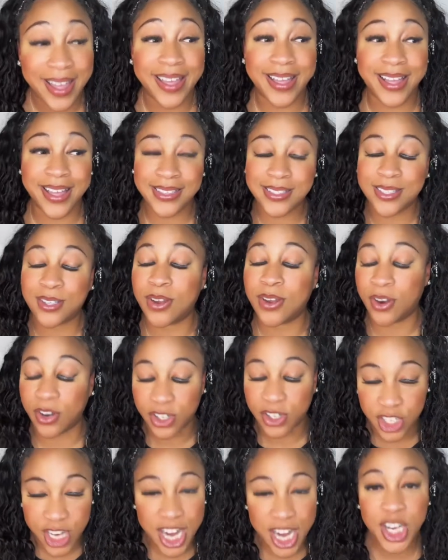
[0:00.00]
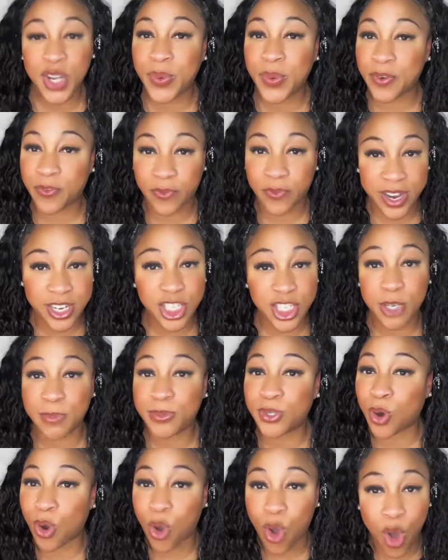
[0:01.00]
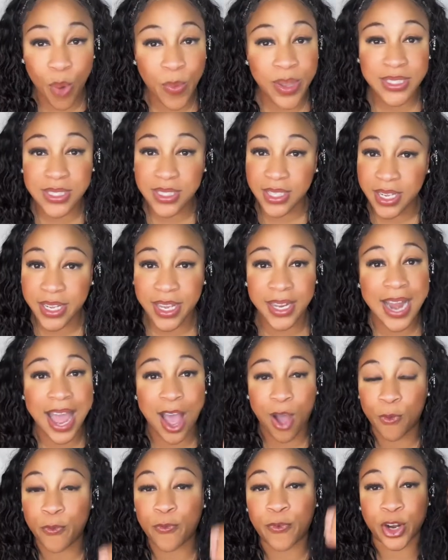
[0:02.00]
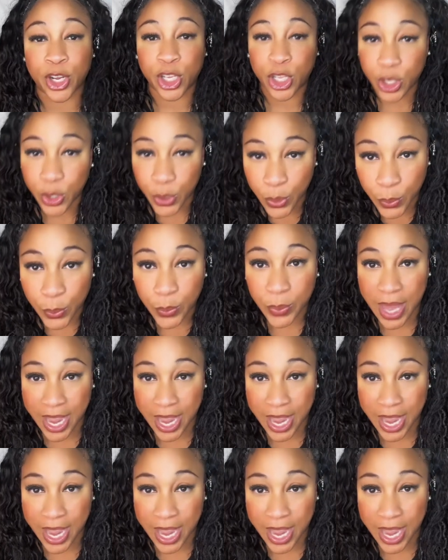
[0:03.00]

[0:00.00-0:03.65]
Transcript: because genuine friendships are always looking out for you.